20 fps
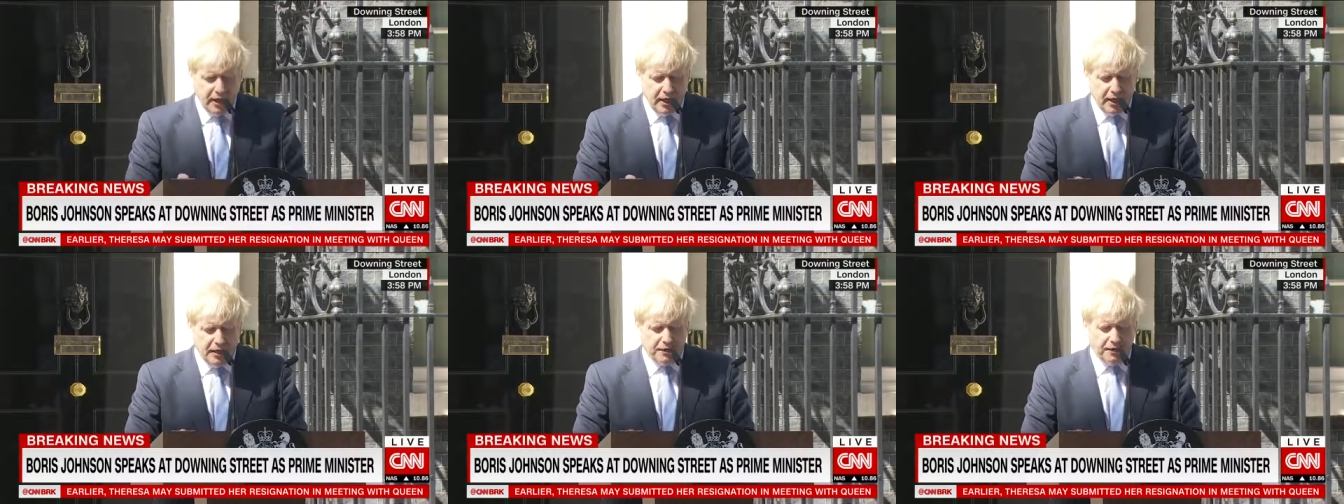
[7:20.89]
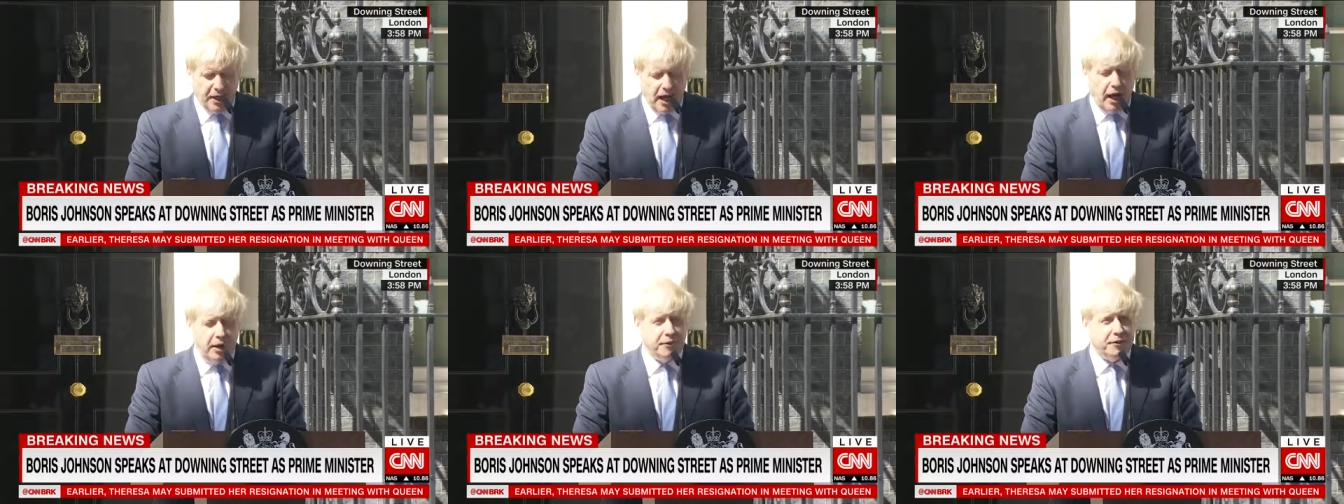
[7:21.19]
is
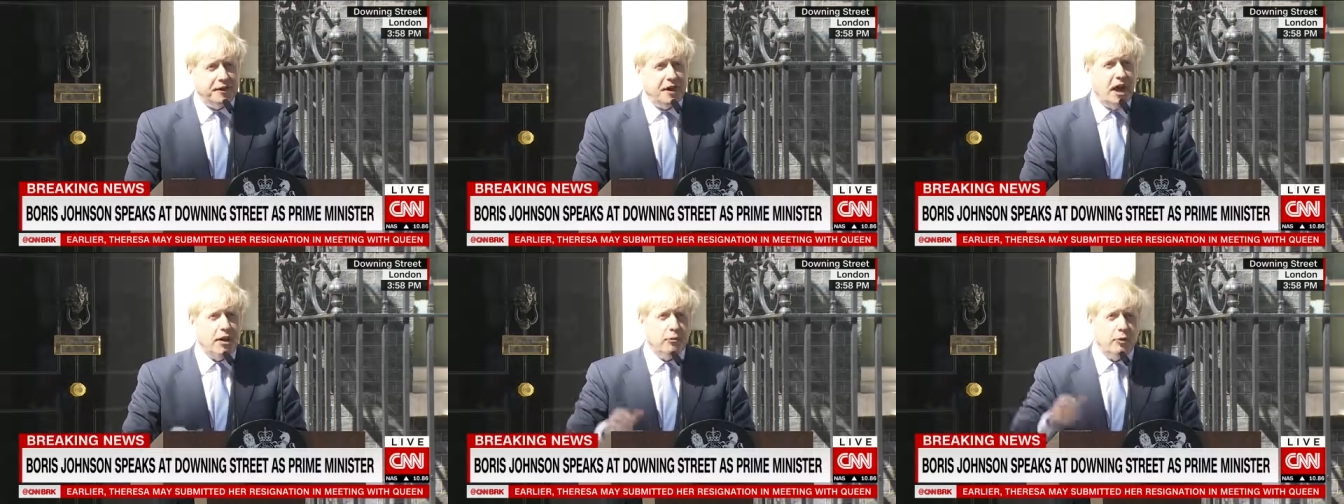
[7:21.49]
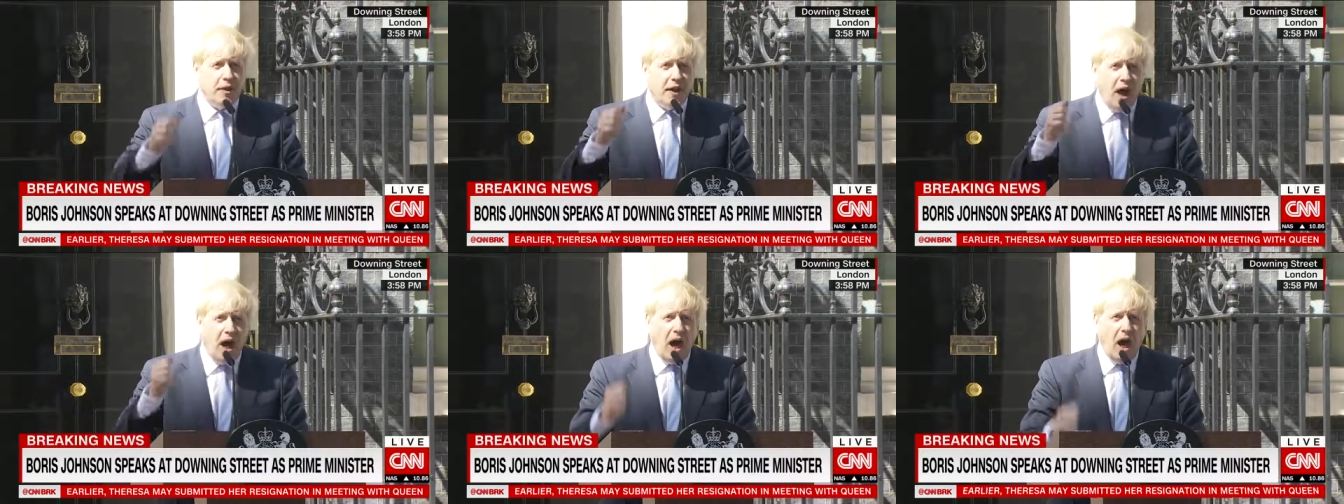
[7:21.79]
now set
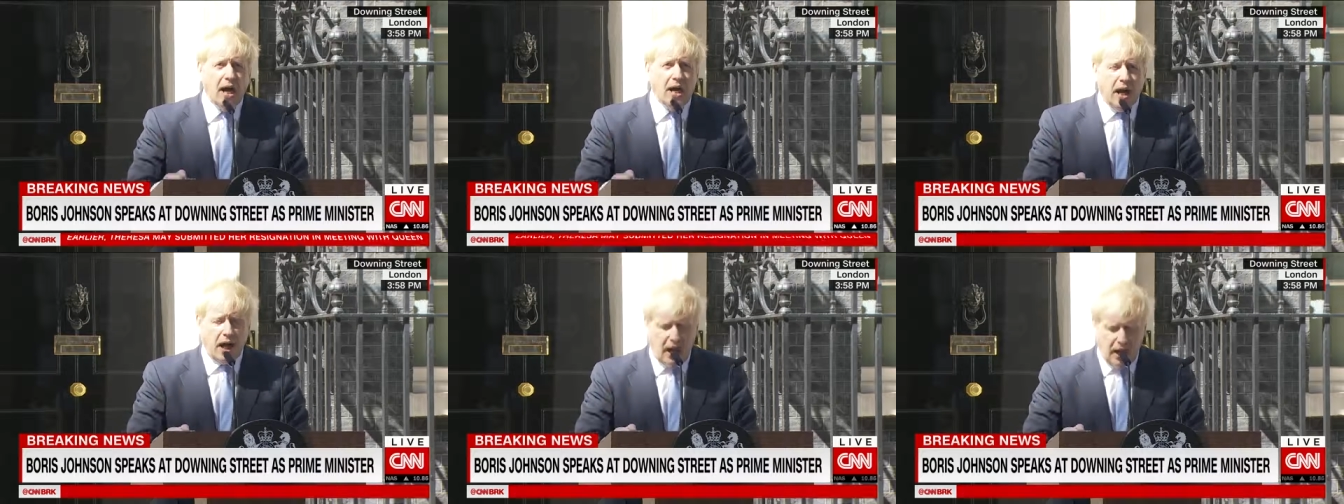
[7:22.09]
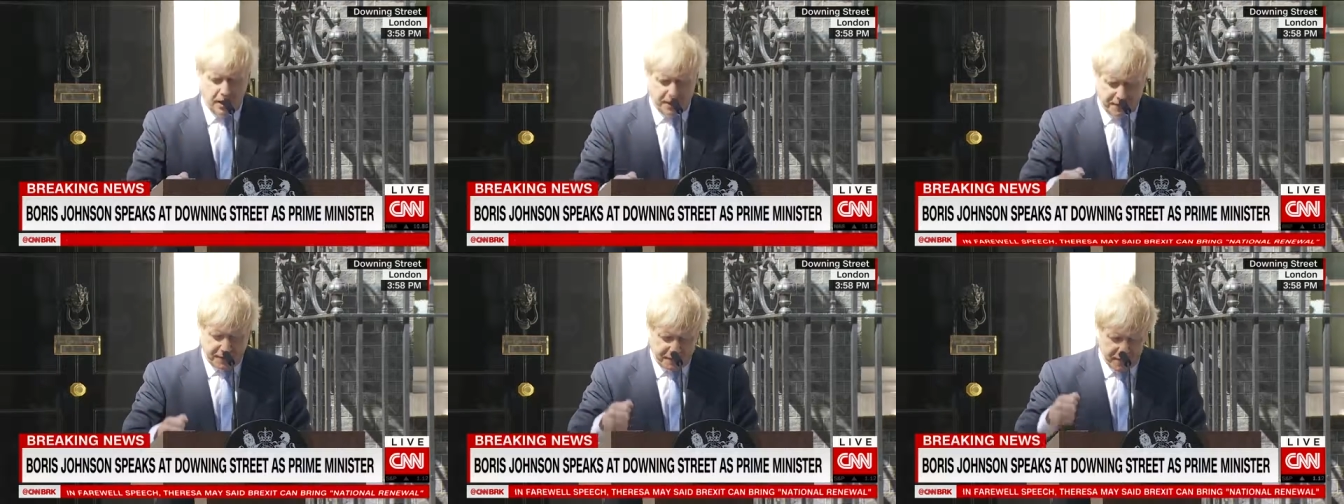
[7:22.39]
with high
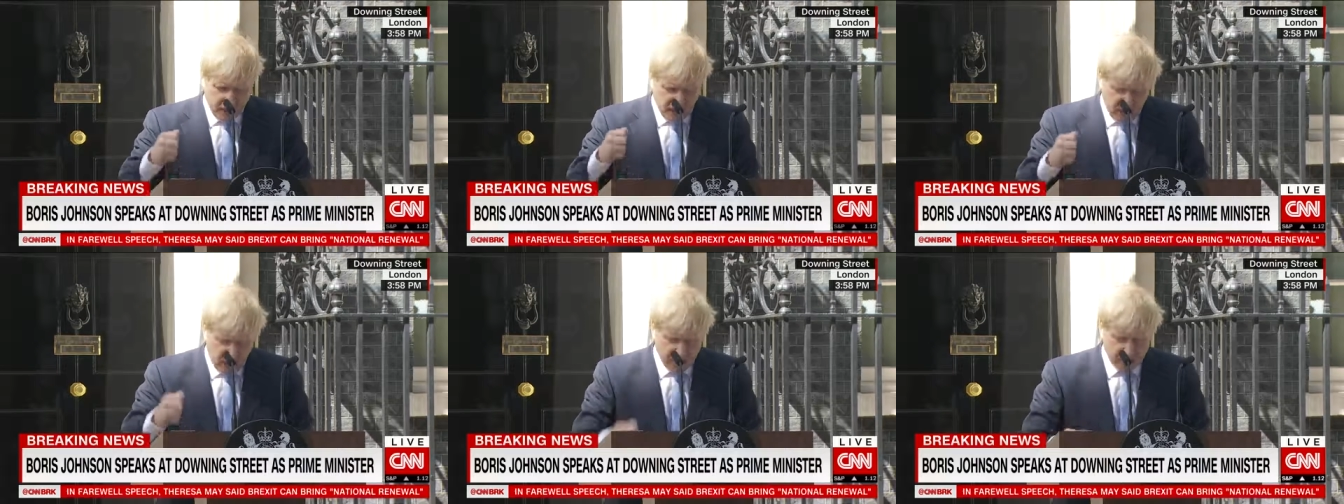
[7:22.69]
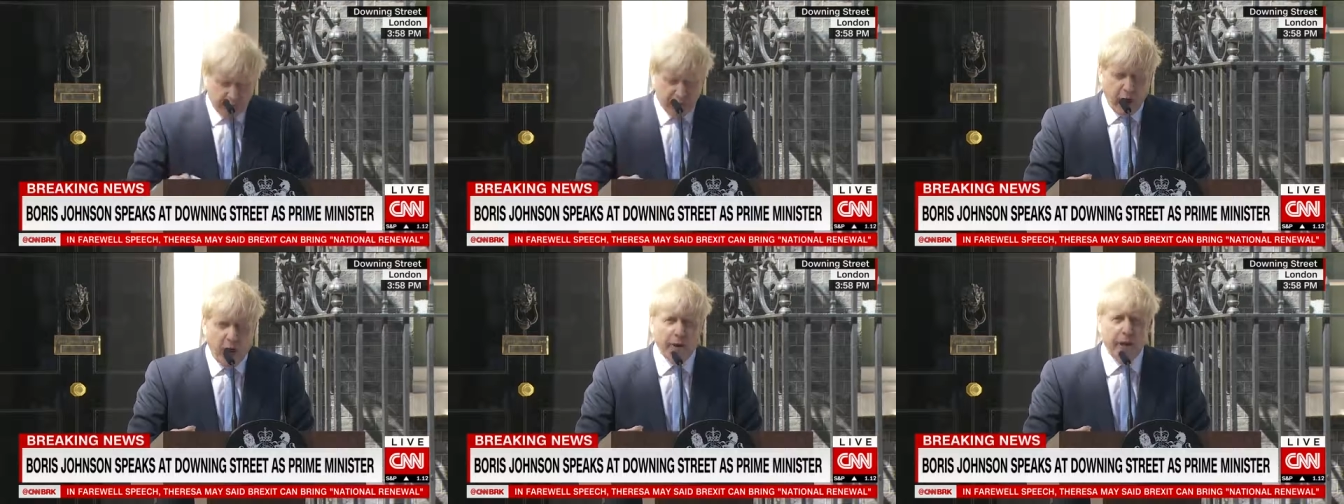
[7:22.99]
hearts
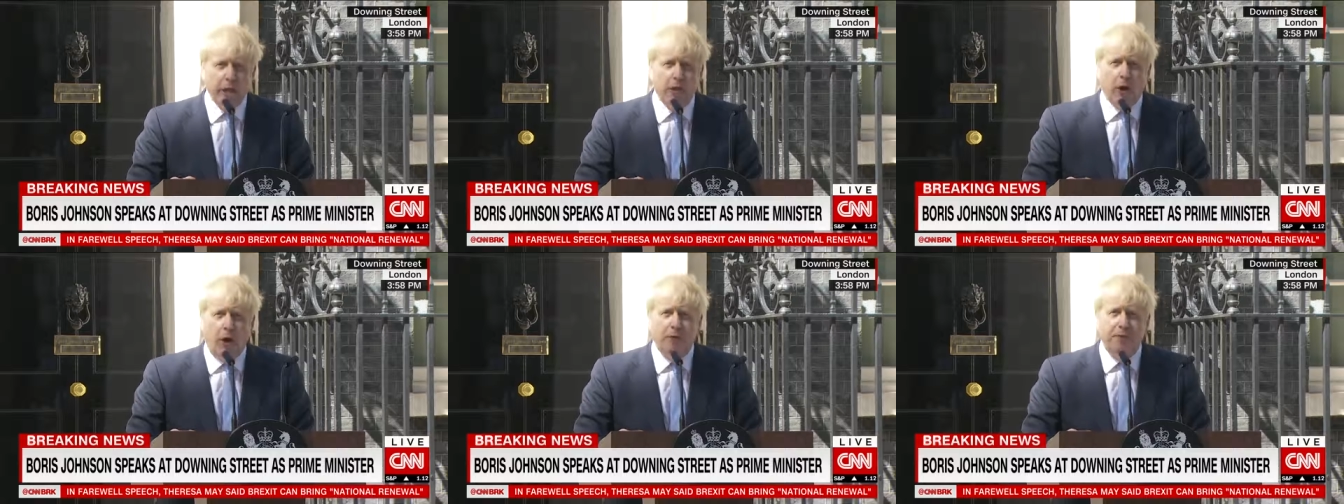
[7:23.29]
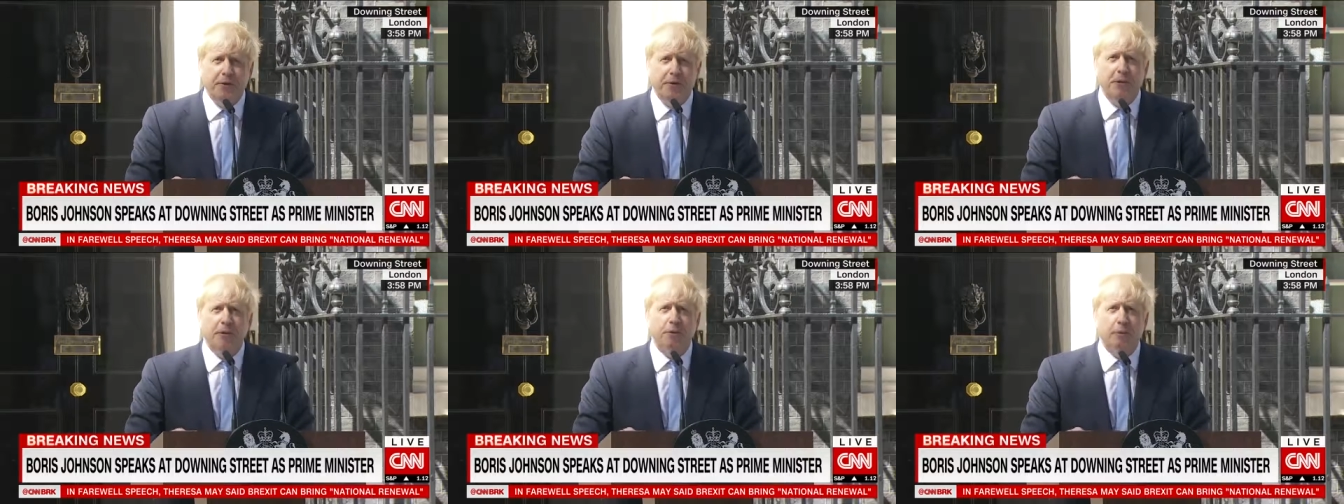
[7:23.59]
and growing
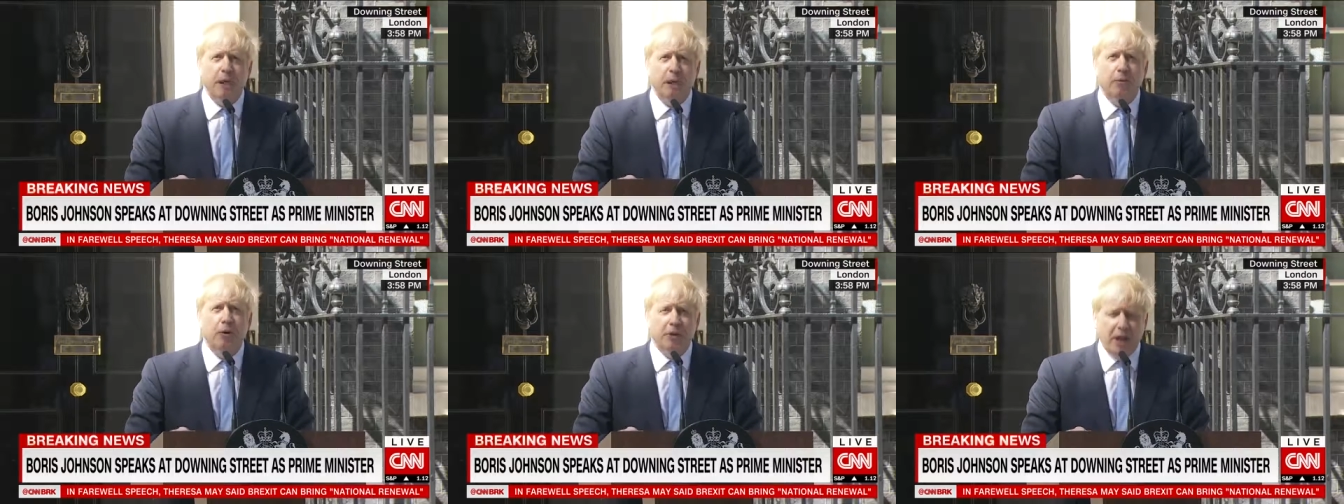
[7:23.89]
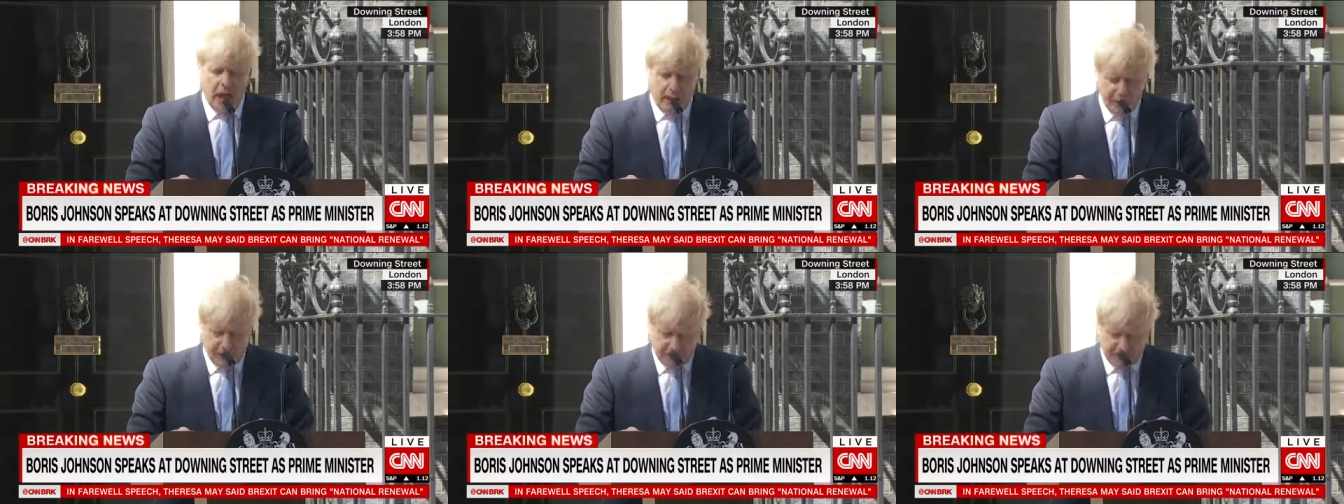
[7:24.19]
confidence, we will
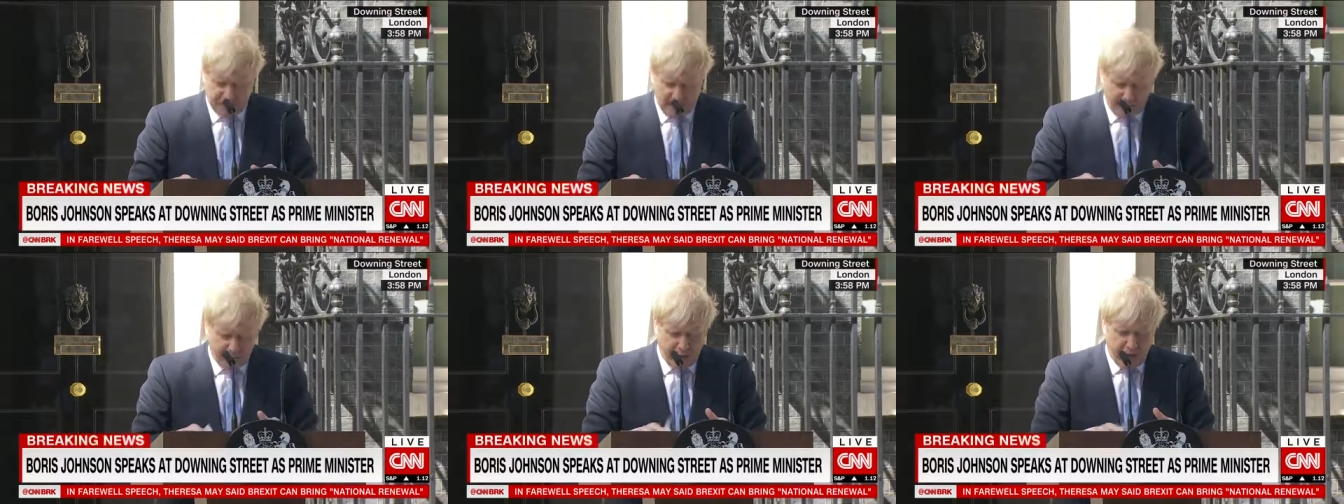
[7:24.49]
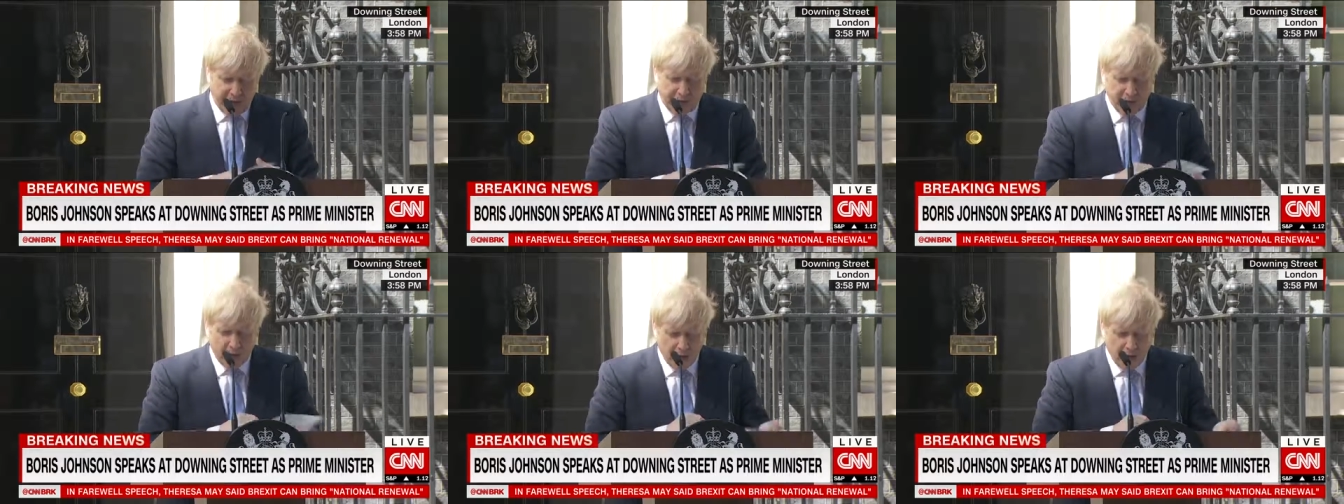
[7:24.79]
now accelerate